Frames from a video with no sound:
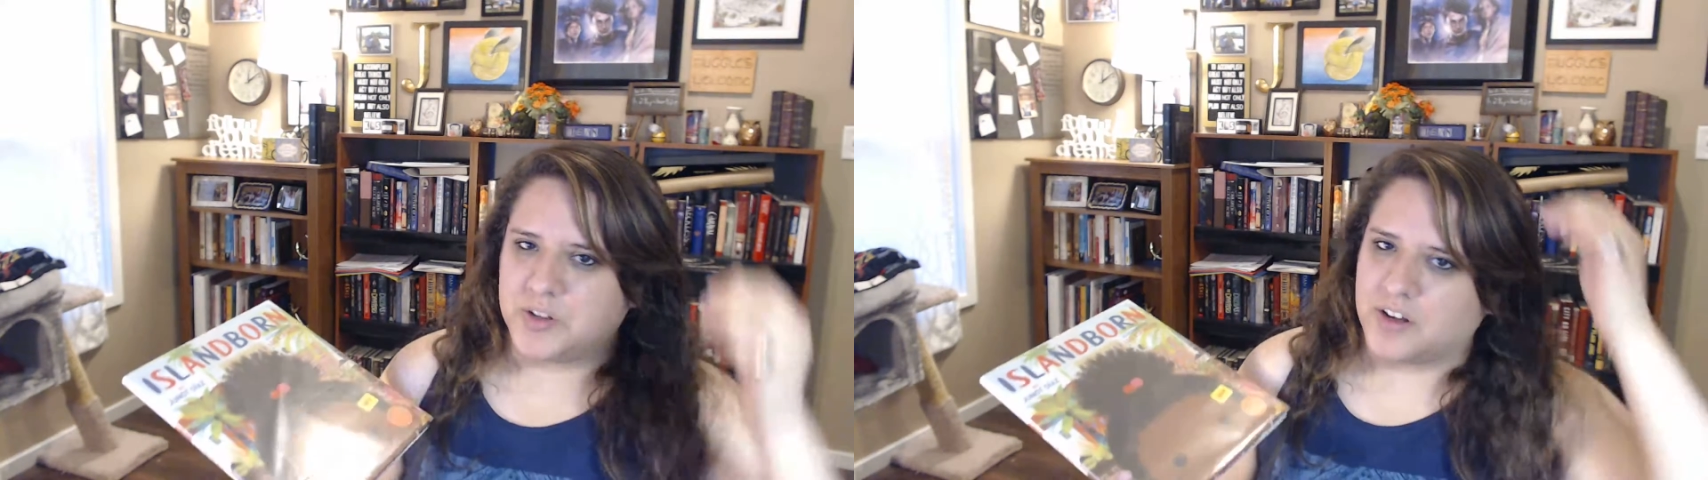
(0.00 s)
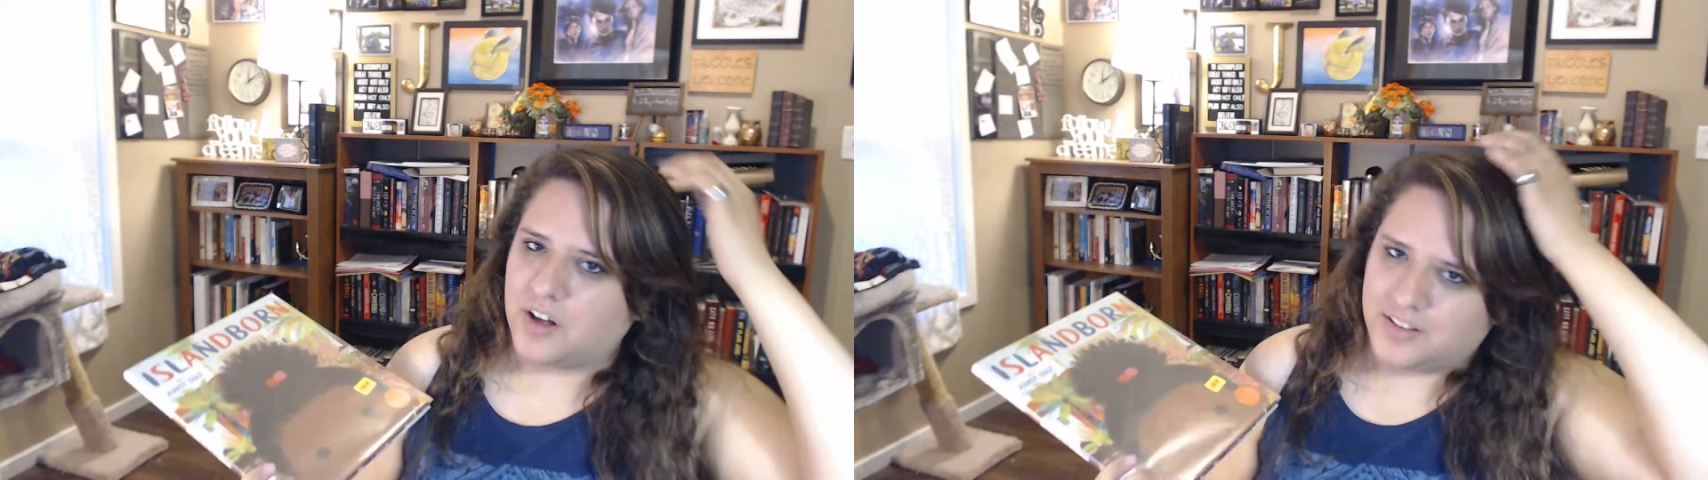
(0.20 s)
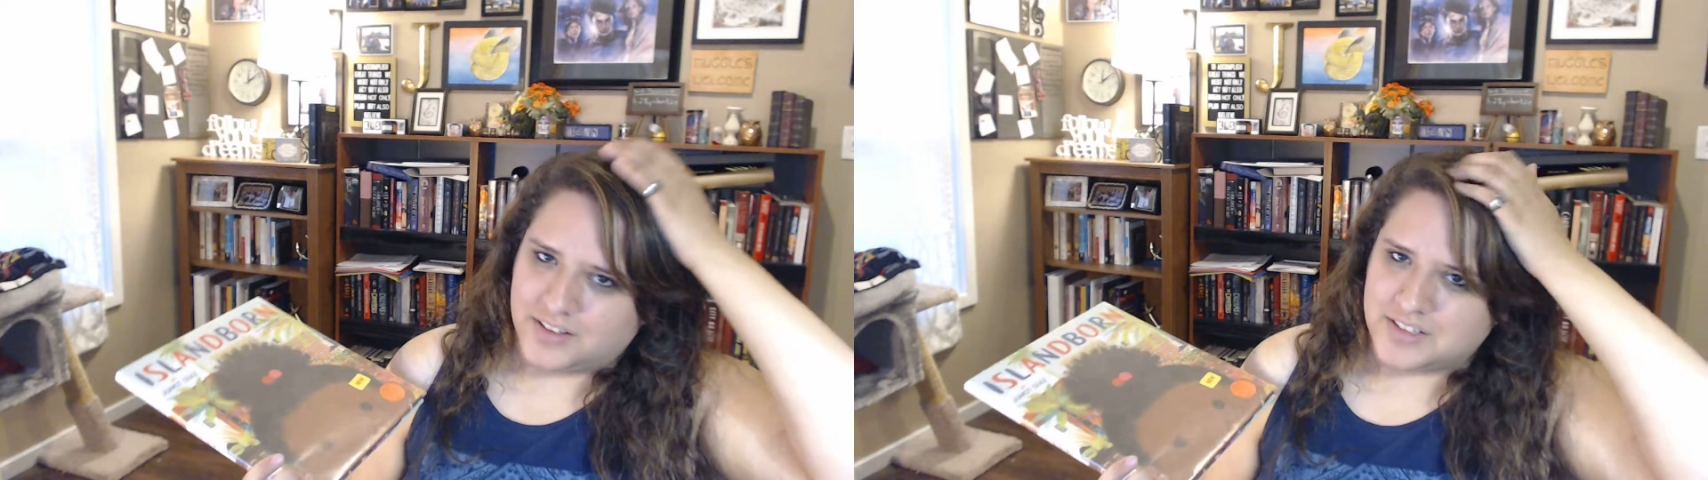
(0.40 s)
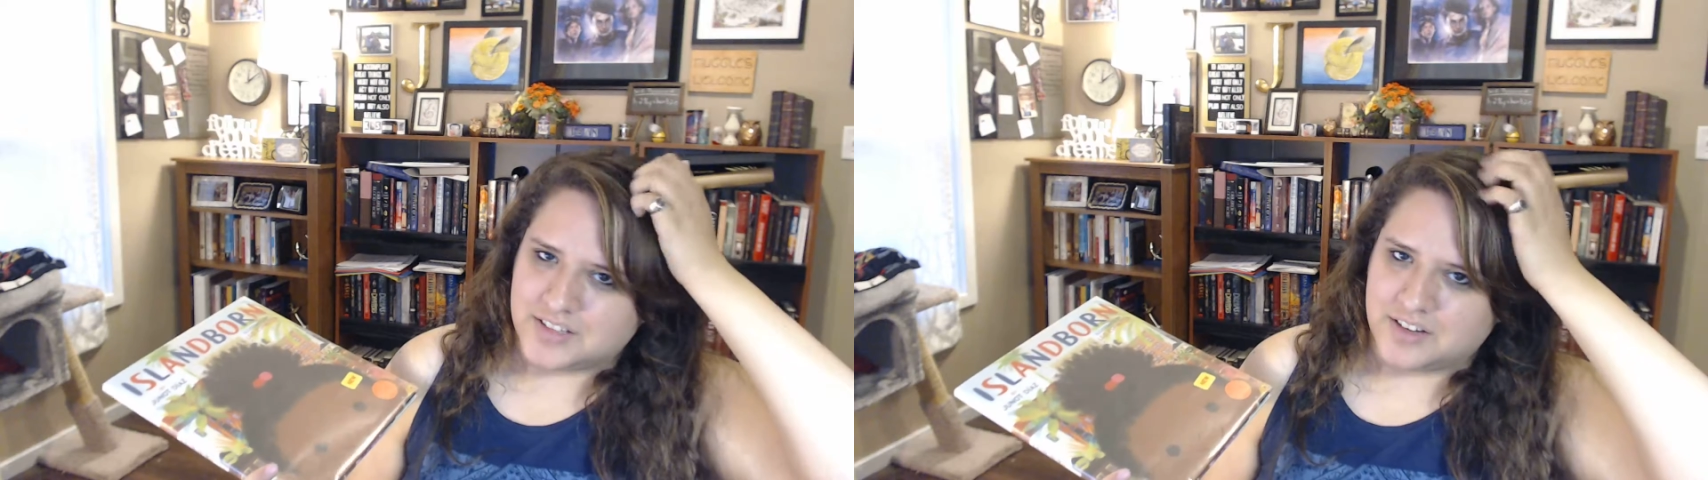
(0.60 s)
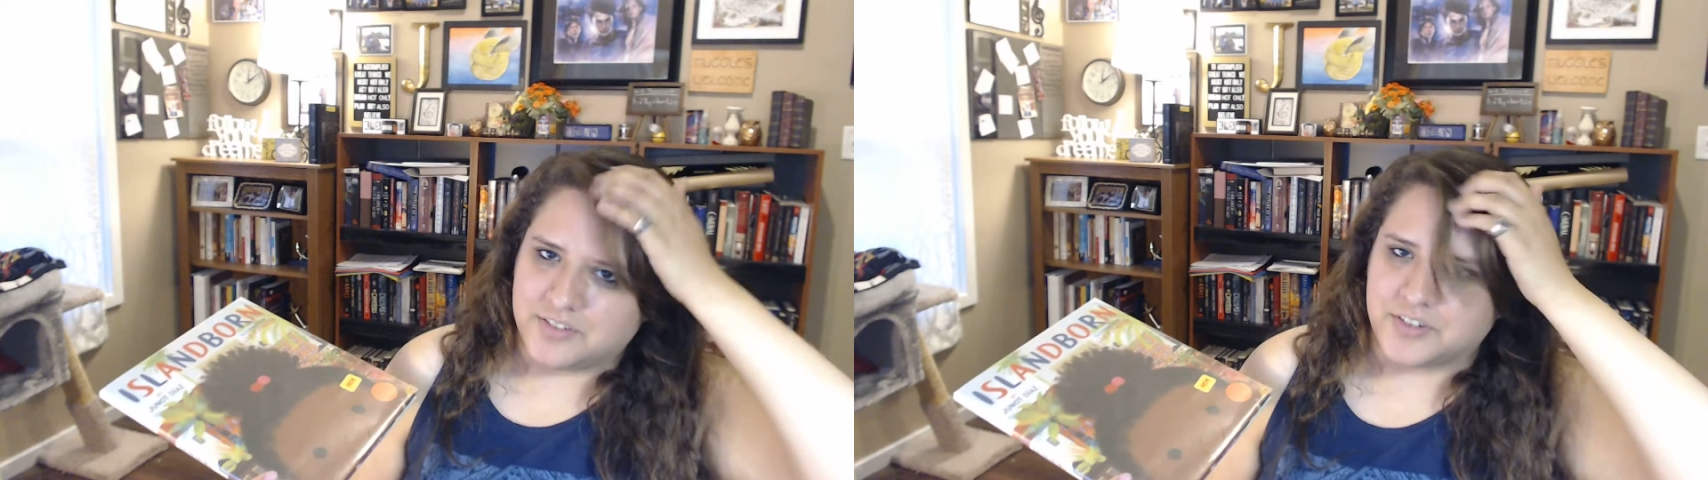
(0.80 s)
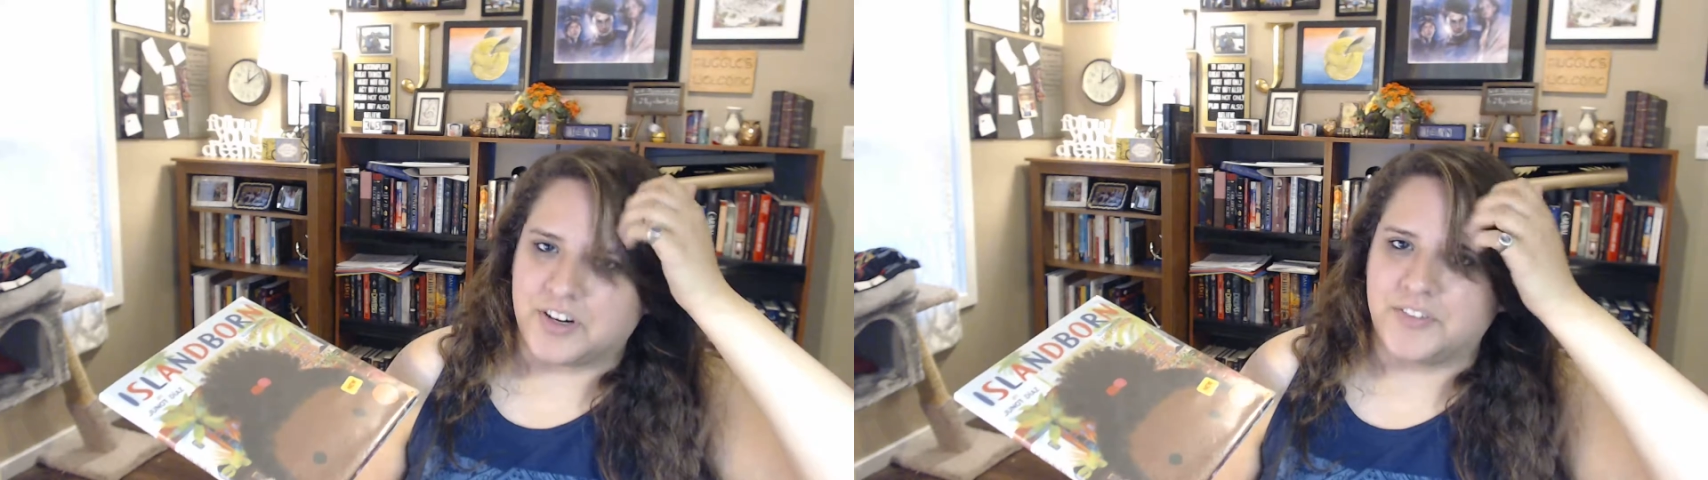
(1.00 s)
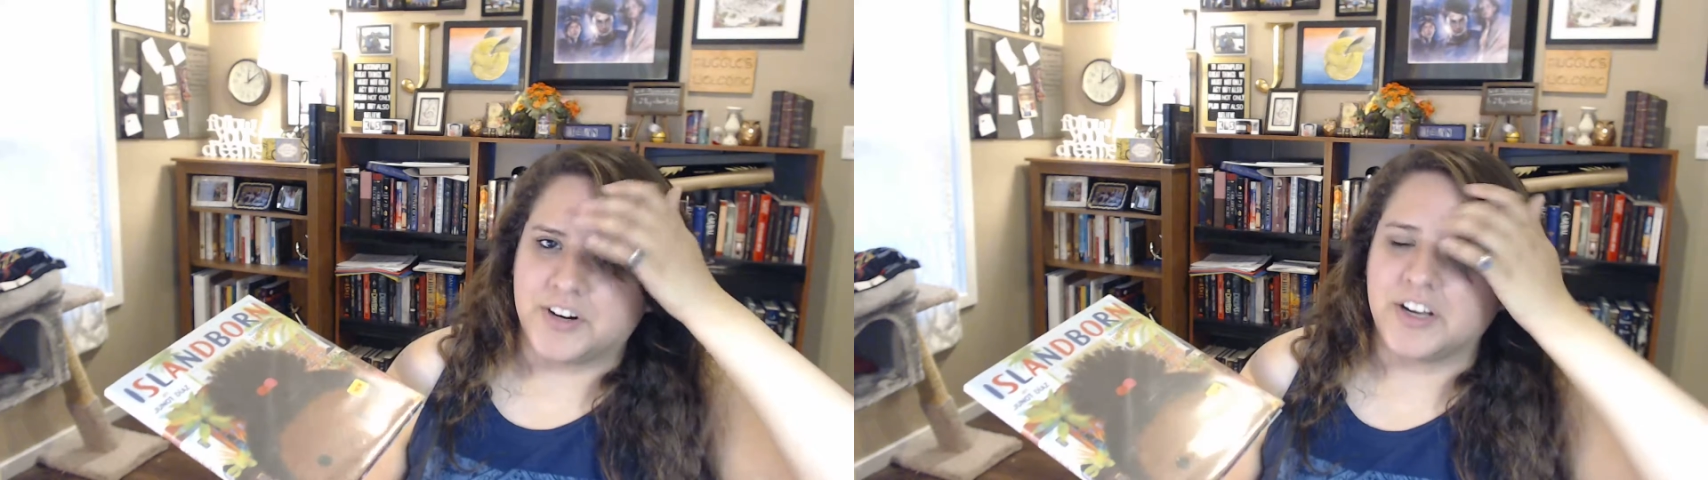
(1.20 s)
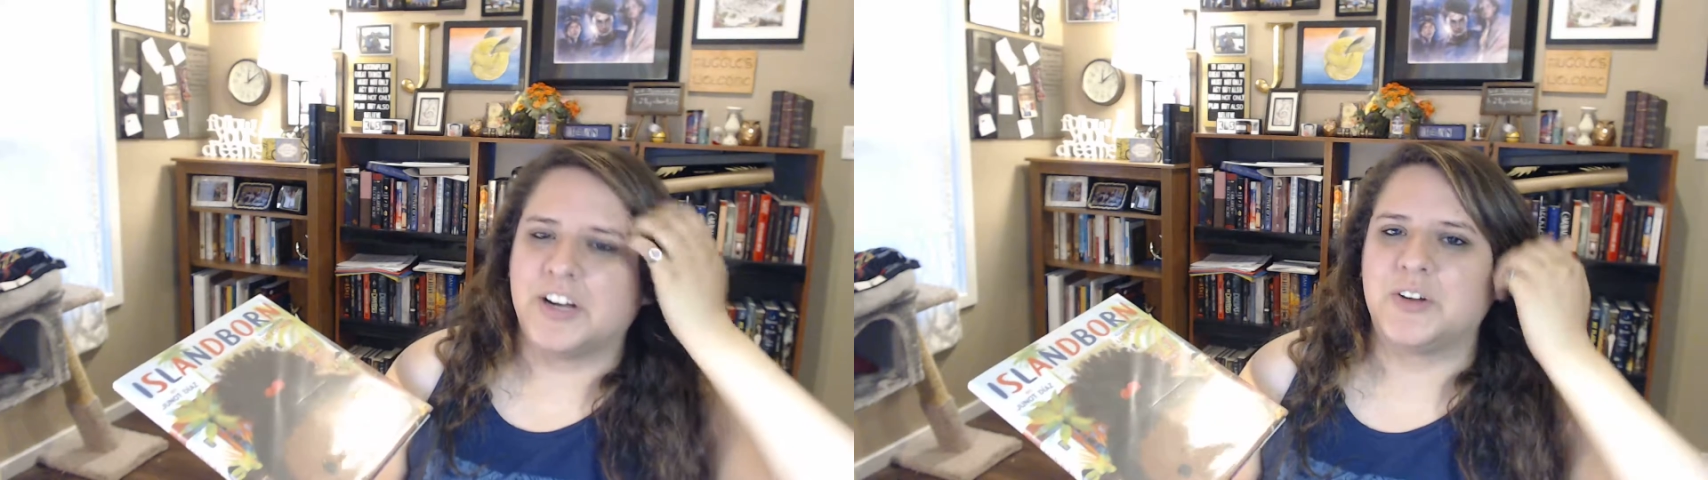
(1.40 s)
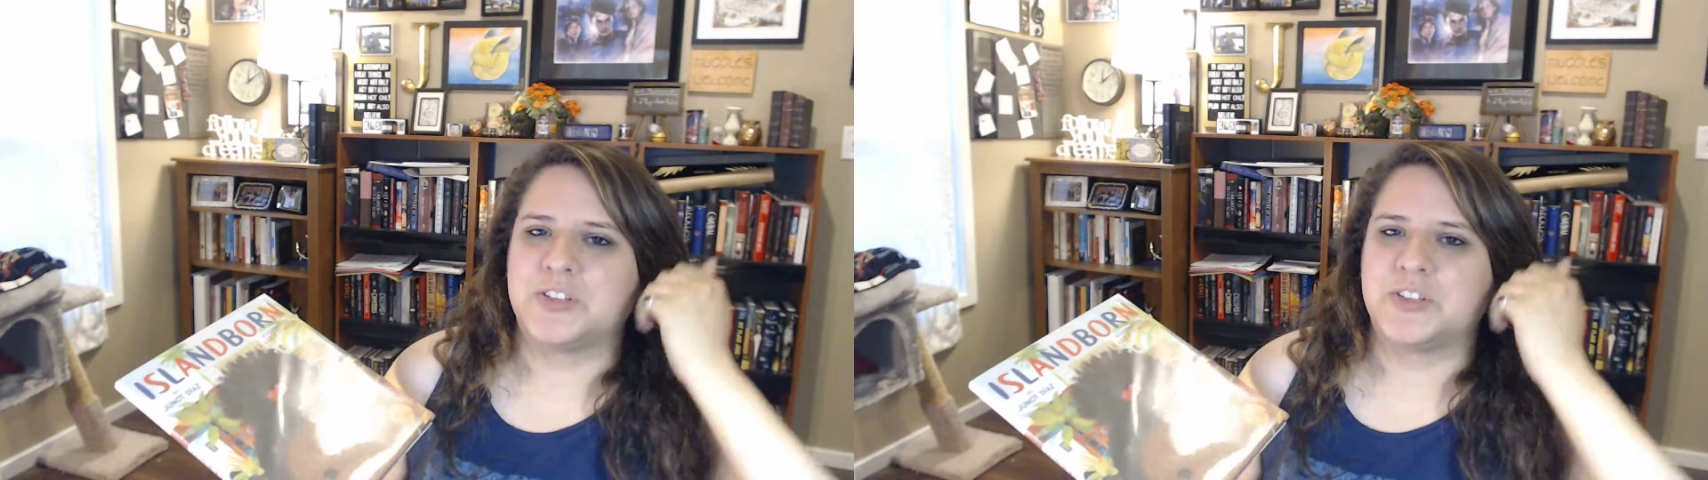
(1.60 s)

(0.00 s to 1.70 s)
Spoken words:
and college like forever ago,